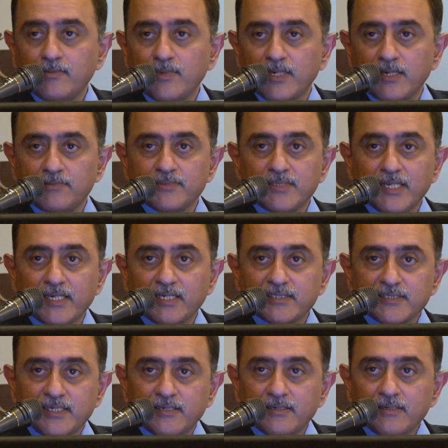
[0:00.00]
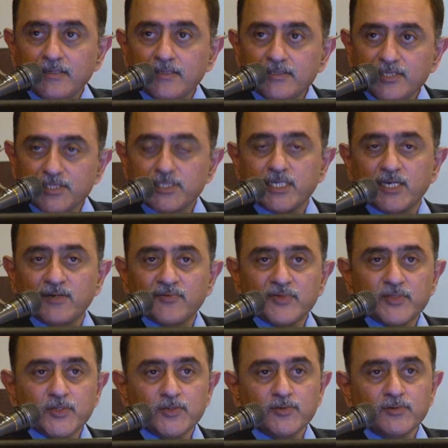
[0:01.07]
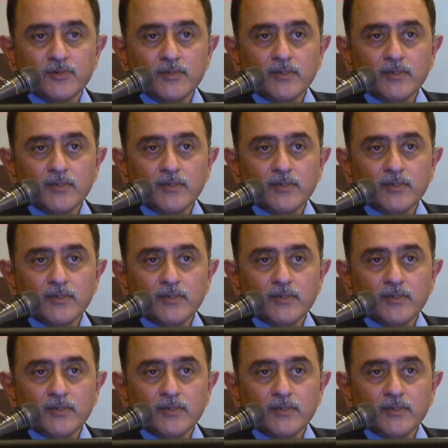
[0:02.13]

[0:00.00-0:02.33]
but like I said, just sharing with you